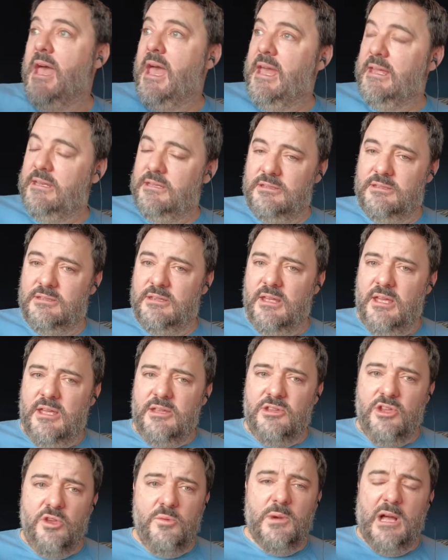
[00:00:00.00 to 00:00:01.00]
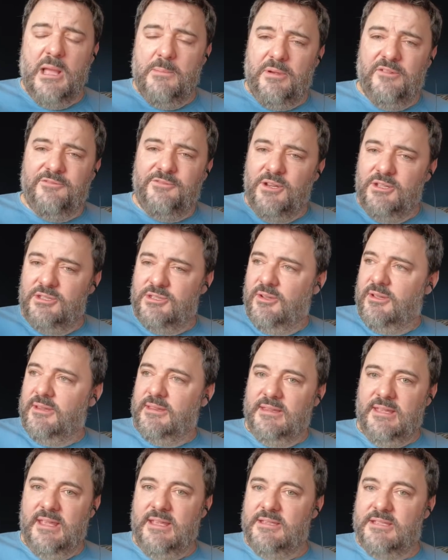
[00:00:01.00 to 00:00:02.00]
and you might prefer
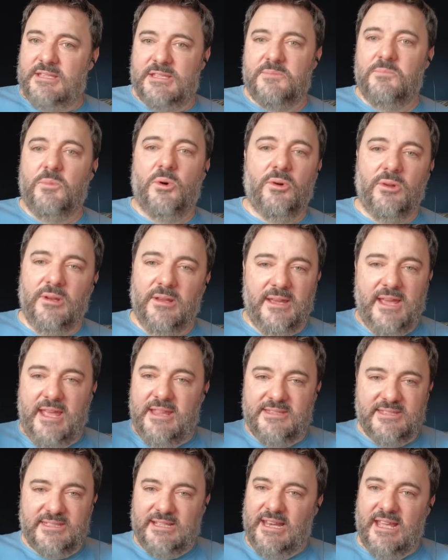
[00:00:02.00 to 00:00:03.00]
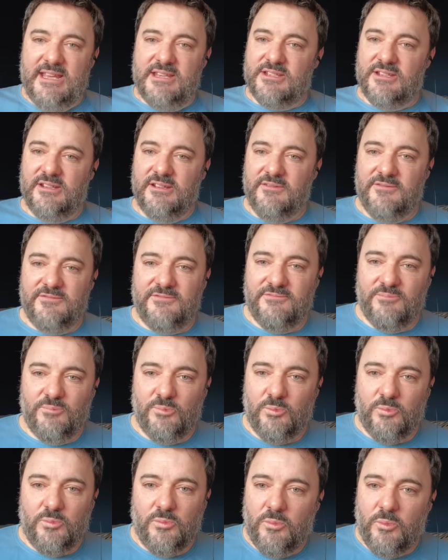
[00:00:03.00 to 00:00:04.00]
doing these smaller installation of
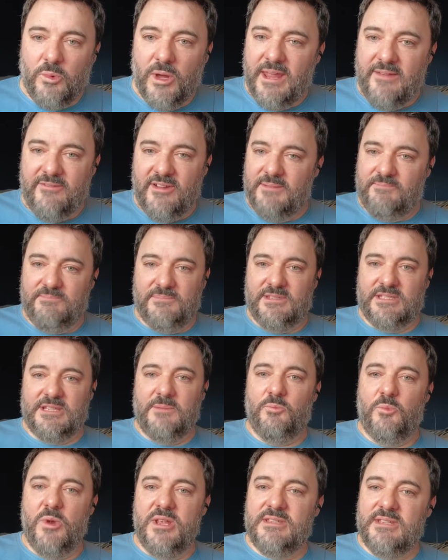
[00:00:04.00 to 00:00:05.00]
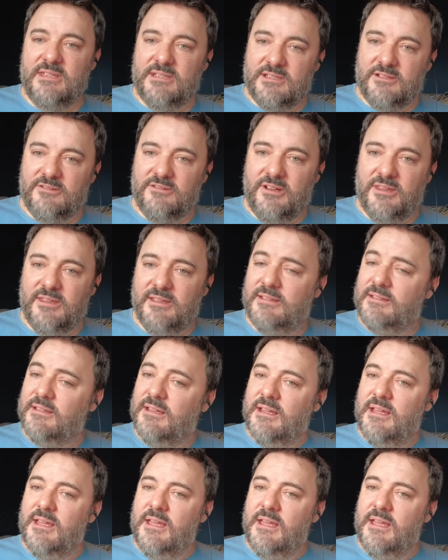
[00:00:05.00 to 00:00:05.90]
whatever, some widgets or other,